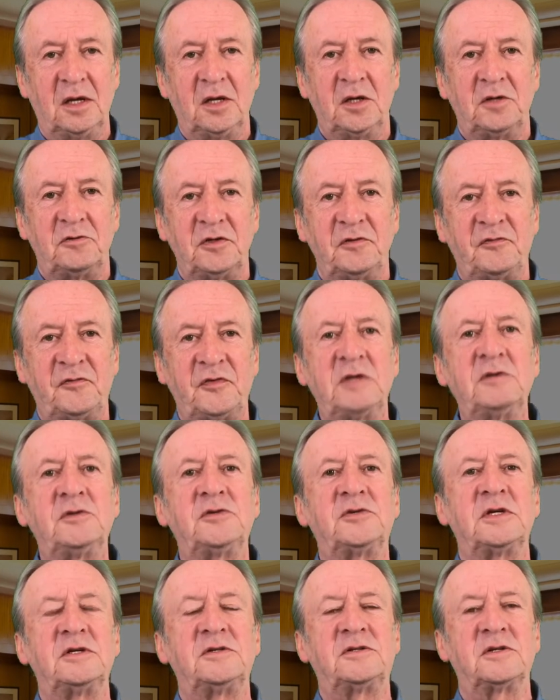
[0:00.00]

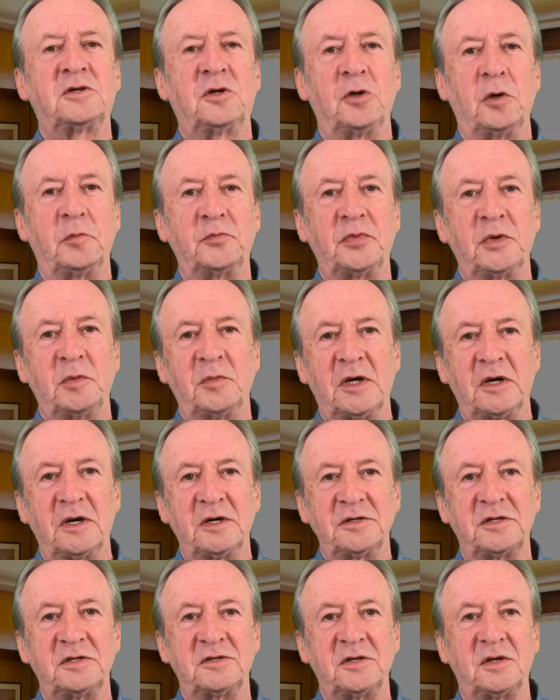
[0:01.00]
refusing to compromise
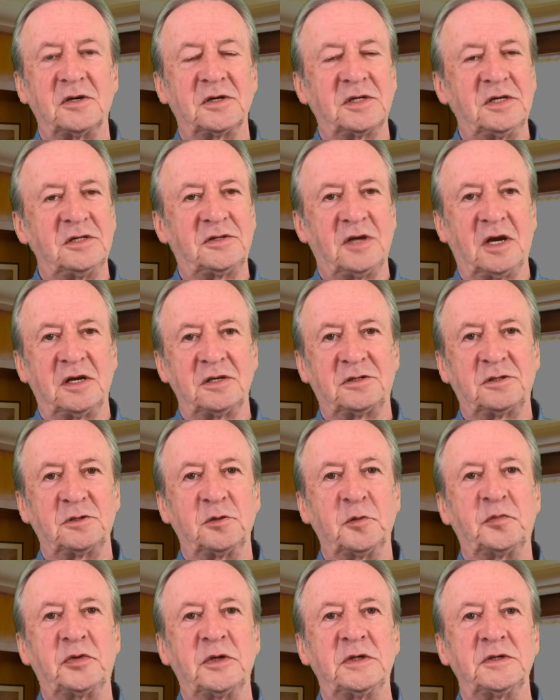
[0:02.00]
his architectural
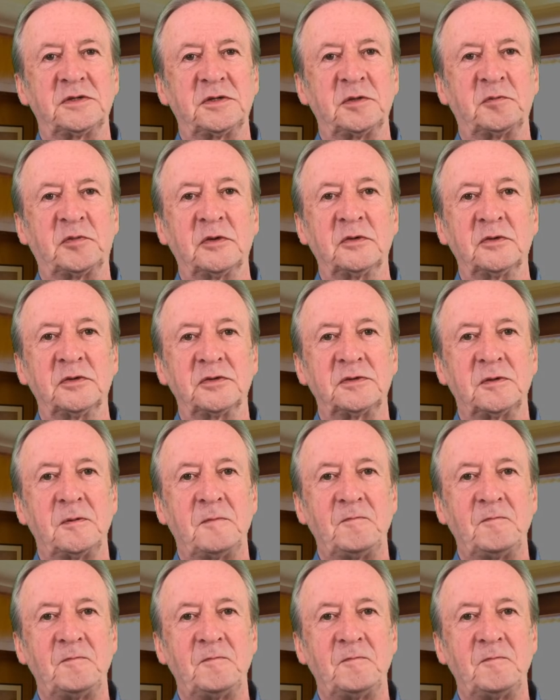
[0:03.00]
principles.